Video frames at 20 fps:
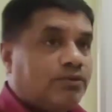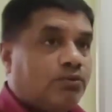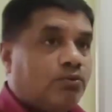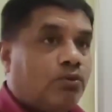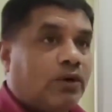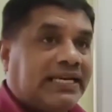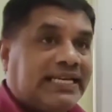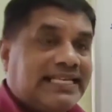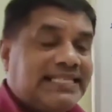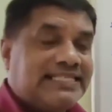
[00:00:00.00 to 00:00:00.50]

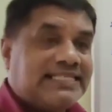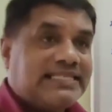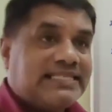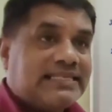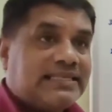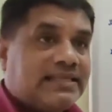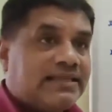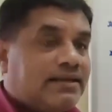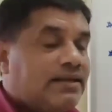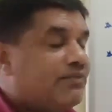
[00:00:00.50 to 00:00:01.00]
One is
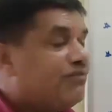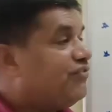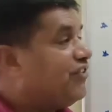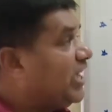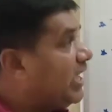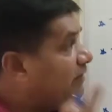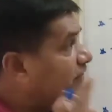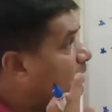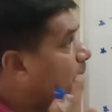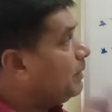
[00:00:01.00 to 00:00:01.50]

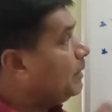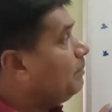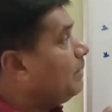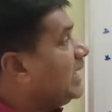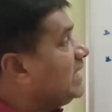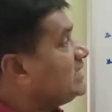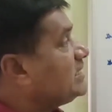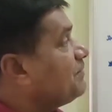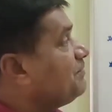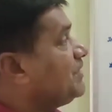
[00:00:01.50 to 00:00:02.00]
favorable
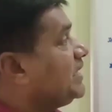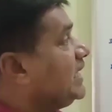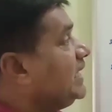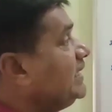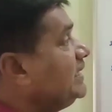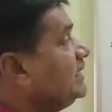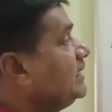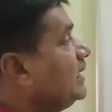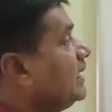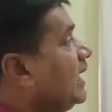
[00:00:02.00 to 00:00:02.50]
balance of
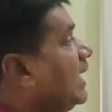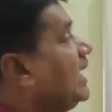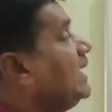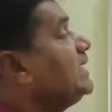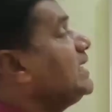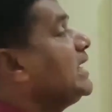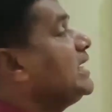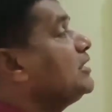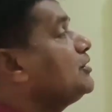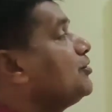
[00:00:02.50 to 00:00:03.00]
trade
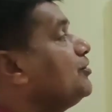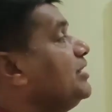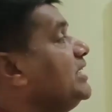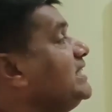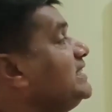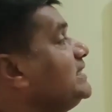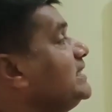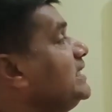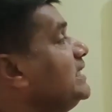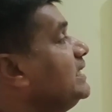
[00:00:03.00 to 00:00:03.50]
and another one
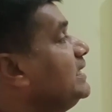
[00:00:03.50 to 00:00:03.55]
is